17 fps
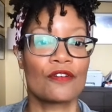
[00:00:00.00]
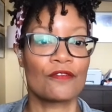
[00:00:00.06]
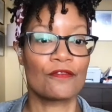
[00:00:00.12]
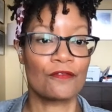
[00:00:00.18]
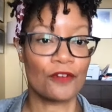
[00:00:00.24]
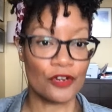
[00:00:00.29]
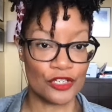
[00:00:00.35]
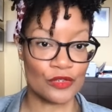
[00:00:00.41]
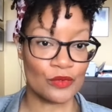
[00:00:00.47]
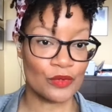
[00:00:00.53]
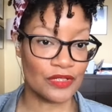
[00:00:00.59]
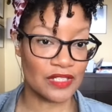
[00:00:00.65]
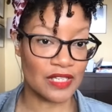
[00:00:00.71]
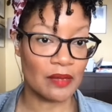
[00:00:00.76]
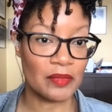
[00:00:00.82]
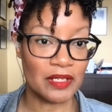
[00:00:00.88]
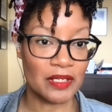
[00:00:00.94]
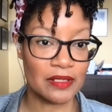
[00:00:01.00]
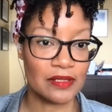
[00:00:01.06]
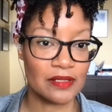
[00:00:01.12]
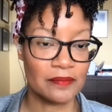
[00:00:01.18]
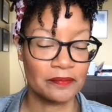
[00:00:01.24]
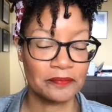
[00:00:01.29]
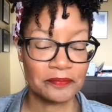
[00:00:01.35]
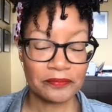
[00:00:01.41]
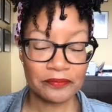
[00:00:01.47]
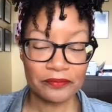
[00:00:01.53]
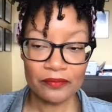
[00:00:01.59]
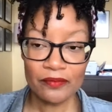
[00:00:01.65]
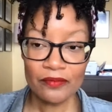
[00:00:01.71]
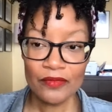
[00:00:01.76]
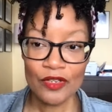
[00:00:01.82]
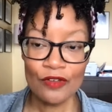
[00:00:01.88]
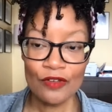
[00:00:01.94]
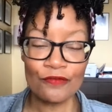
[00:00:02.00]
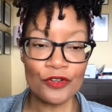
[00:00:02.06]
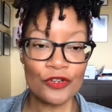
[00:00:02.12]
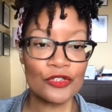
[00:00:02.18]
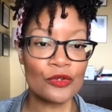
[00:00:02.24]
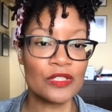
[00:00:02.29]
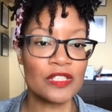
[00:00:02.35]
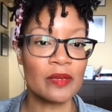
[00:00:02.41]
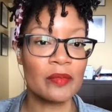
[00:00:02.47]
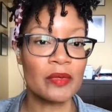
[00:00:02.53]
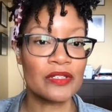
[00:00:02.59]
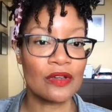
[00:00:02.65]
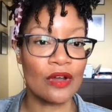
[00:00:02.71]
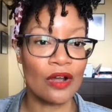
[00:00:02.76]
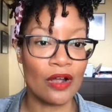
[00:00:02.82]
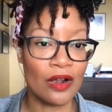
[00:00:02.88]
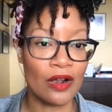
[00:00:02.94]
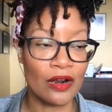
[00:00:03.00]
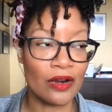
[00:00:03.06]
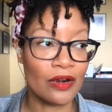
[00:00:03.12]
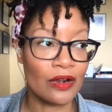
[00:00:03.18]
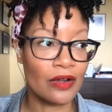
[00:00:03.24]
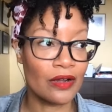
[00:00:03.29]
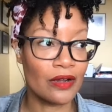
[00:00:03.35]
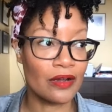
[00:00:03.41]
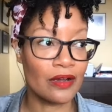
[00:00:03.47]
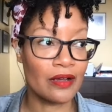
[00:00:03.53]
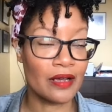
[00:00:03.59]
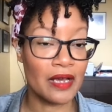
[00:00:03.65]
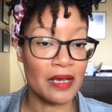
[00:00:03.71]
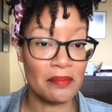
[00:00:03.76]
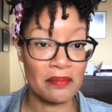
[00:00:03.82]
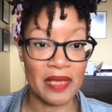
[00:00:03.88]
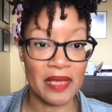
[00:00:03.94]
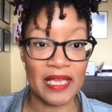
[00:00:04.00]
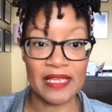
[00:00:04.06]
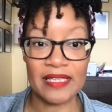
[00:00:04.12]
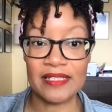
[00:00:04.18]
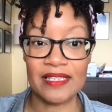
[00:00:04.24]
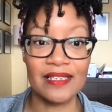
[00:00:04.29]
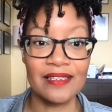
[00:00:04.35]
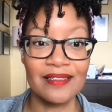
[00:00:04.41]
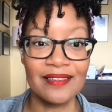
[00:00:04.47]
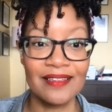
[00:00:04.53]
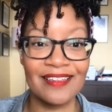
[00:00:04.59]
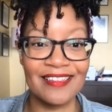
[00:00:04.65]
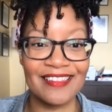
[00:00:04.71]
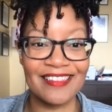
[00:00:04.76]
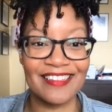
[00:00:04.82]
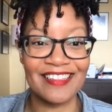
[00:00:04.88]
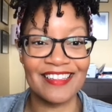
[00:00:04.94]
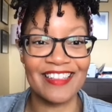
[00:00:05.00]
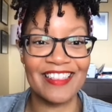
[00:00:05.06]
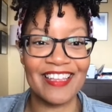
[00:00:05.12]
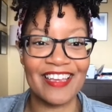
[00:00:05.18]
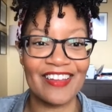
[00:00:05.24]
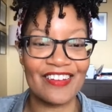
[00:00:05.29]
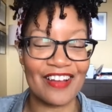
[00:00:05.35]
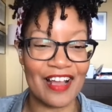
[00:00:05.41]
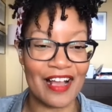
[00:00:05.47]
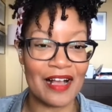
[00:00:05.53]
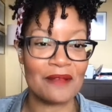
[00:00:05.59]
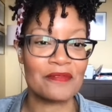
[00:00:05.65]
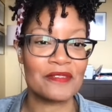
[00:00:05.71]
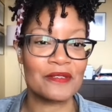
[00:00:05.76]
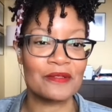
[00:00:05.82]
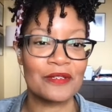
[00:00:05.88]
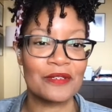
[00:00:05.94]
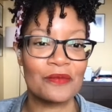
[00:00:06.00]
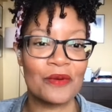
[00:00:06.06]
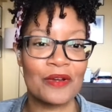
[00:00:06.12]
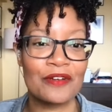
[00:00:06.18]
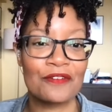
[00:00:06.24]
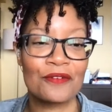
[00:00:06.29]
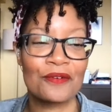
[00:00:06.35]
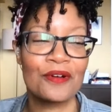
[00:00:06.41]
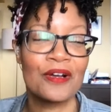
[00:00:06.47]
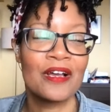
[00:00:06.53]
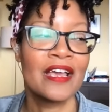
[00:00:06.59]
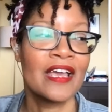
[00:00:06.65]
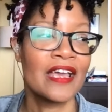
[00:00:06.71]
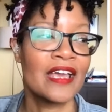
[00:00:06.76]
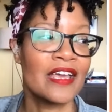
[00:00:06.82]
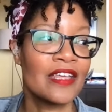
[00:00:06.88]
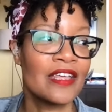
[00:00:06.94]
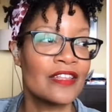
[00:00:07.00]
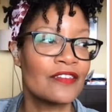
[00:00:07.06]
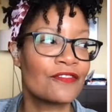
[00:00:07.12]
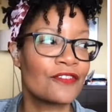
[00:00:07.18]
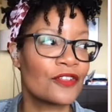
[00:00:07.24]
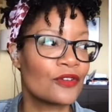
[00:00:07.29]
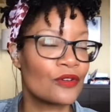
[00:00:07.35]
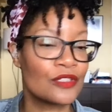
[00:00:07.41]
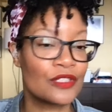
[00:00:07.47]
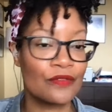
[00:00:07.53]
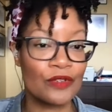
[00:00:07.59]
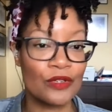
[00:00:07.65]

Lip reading: Virtual summits. Virtual summits are amazing. They are absolutely wonderful. And for those